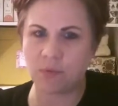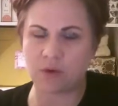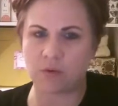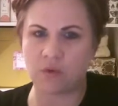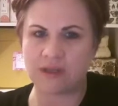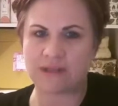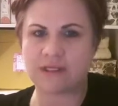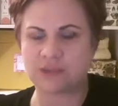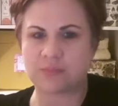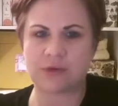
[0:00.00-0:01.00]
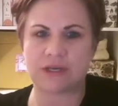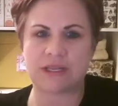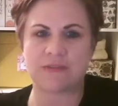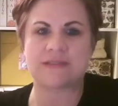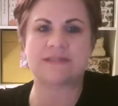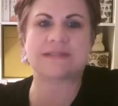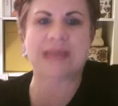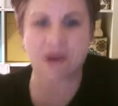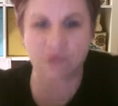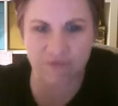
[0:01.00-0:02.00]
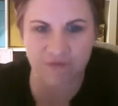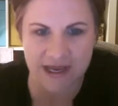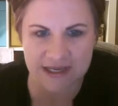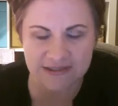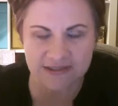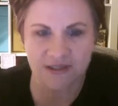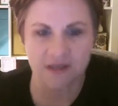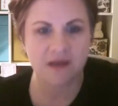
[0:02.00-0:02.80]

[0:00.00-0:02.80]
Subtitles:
willing to put in the sacrifice